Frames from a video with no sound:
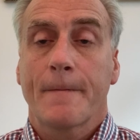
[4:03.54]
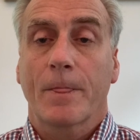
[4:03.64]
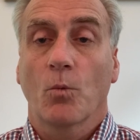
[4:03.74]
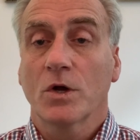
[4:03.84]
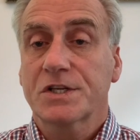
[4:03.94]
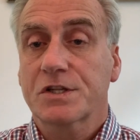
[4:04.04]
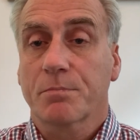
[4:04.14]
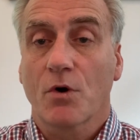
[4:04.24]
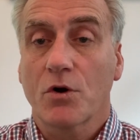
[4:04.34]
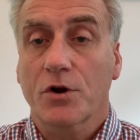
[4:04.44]
once the
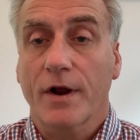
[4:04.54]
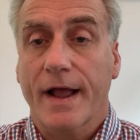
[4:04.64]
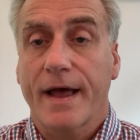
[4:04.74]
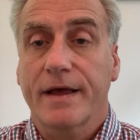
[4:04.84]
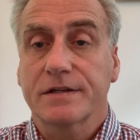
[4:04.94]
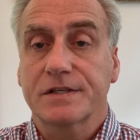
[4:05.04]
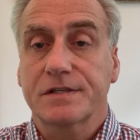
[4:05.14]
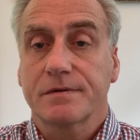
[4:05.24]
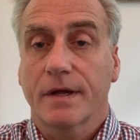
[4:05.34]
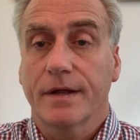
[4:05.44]
broker
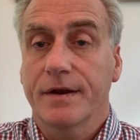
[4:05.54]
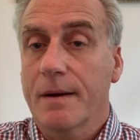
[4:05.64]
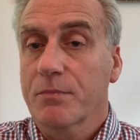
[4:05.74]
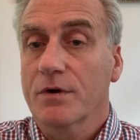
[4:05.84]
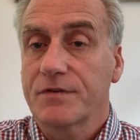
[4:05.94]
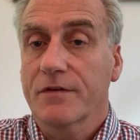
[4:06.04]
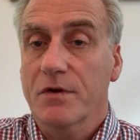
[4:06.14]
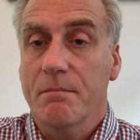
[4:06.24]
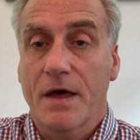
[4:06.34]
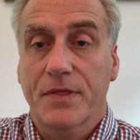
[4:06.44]
has a number of
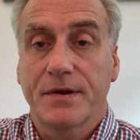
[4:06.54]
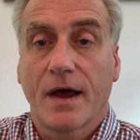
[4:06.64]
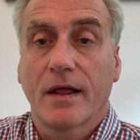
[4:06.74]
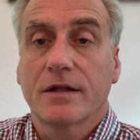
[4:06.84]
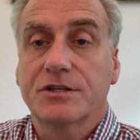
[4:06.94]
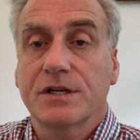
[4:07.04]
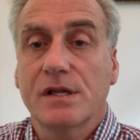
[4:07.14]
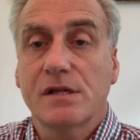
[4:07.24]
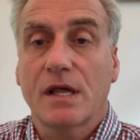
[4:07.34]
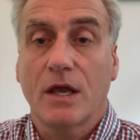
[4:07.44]
different
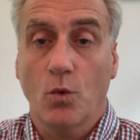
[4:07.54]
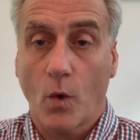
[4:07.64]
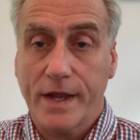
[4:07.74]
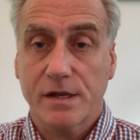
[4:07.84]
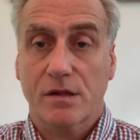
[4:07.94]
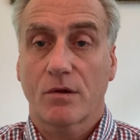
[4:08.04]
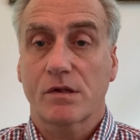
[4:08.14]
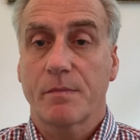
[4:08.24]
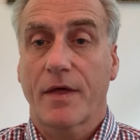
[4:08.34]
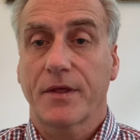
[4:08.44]
methodologies, he weights those
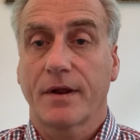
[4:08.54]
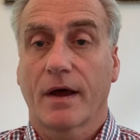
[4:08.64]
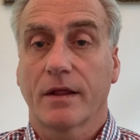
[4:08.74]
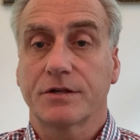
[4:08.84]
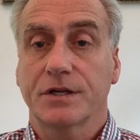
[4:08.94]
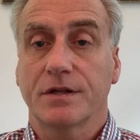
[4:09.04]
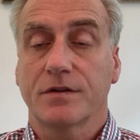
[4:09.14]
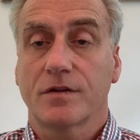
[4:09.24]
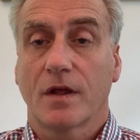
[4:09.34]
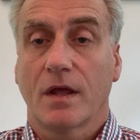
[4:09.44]
methodologies
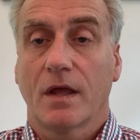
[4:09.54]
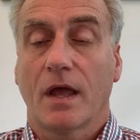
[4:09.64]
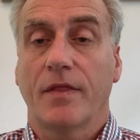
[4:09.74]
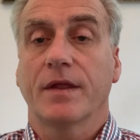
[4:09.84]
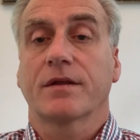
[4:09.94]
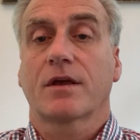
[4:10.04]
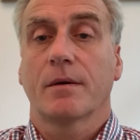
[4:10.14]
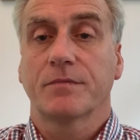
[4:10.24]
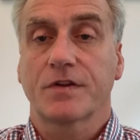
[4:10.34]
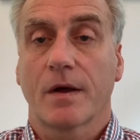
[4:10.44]
and then
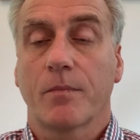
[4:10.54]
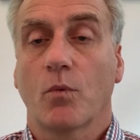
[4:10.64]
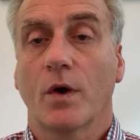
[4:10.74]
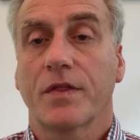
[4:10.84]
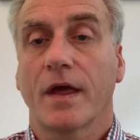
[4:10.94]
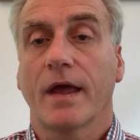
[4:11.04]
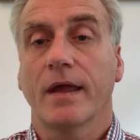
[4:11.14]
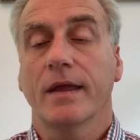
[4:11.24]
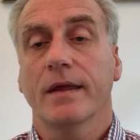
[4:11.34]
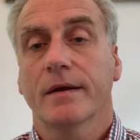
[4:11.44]
comes up with
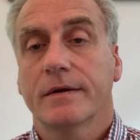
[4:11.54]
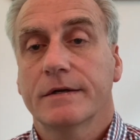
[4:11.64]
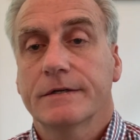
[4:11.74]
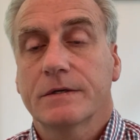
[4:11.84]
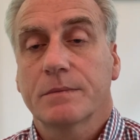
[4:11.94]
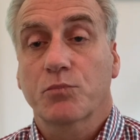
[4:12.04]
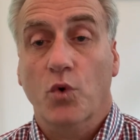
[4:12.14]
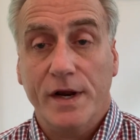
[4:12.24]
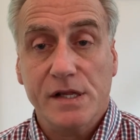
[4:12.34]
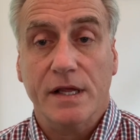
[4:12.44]
a
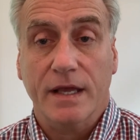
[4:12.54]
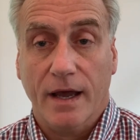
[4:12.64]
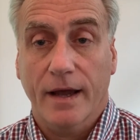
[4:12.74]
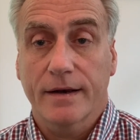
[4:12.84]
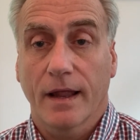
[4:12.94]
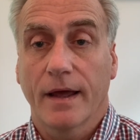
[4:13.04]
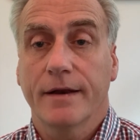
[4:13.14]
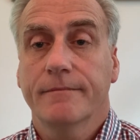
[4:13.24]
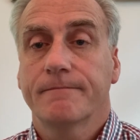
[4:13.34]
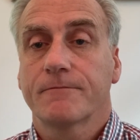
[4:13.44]
pricing
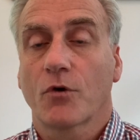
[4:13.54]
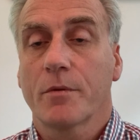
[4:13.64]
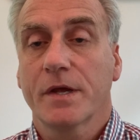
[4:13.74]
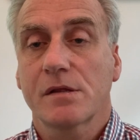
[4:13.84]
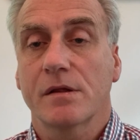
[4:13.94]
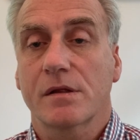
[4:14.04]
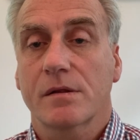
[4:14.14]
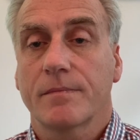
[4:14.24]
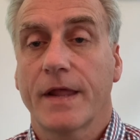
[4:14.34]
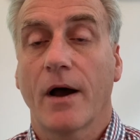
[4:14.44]
guideline for the business.
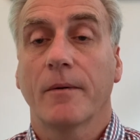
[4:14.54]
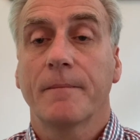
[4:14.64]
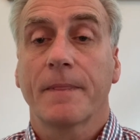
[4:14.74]
Now,